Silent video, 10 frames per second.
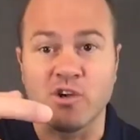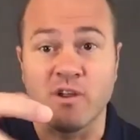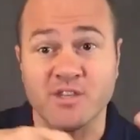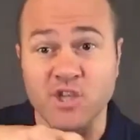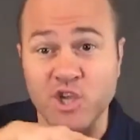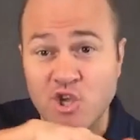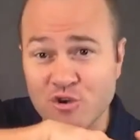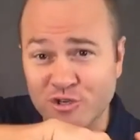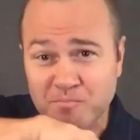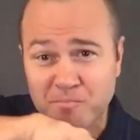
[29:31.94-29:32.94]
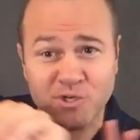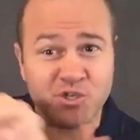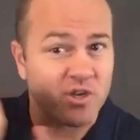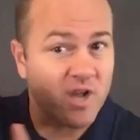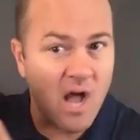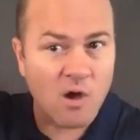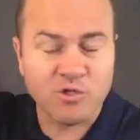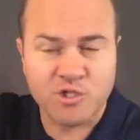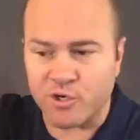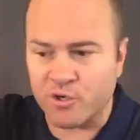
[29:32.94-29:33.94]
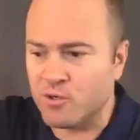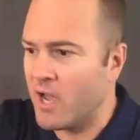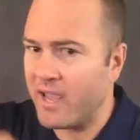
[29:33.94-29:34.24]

and there's a huge push to go to,